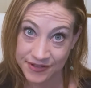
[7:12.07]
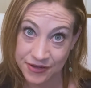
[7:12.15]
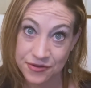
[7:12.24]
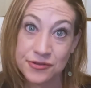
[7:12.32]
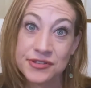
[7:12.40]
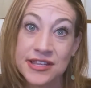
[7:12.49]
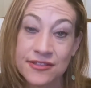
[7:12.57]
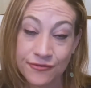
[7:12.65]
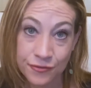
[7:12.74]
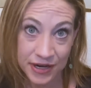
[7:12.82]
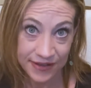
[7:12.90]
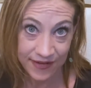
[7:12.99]
So using the
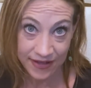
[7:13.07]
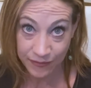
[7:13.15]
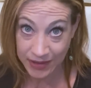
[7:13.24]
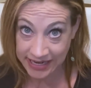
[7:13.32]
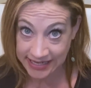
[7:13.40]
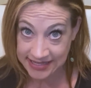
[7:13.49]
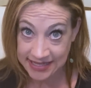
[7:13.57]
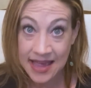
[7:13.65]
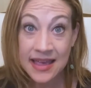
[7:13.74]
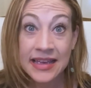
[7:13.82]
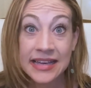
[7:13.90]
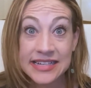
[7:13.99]
45 minutes
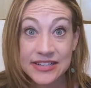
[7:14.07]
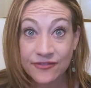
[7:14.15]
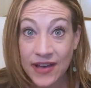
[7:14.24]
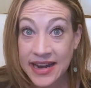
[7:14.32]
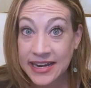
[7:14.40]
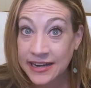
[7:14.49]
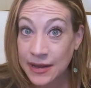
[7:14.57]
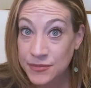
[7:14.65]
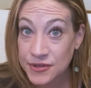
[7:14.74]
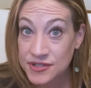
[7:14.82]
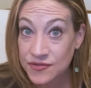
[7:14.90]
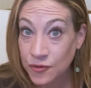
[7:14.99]
dividing
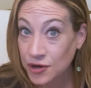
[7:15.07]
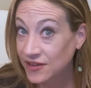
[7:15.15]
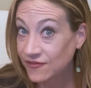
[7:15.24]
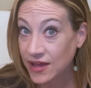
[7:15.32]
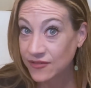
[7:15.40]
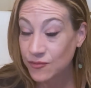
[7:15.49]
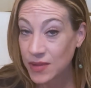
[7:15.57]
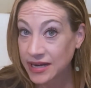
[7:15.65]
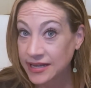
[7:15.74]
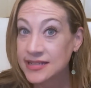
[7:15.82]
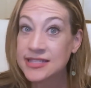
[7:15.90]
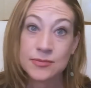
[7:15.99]
up those 45
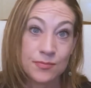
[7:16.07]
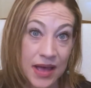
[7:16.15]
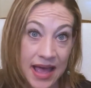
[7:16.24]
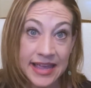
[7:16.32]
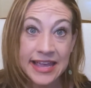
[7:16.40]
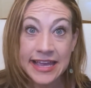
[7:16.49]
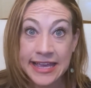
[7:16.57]
minutes by